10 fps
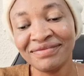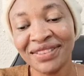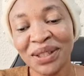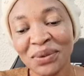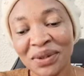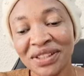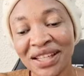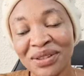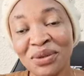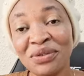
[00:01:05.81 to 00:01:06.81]
They
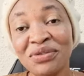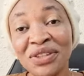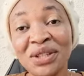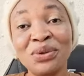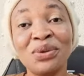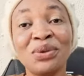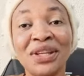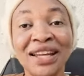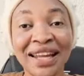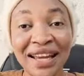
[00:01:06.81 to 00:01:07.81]
wanted to feed you to
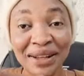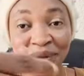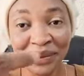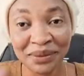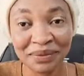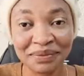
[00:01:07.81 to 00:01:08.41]
the lion.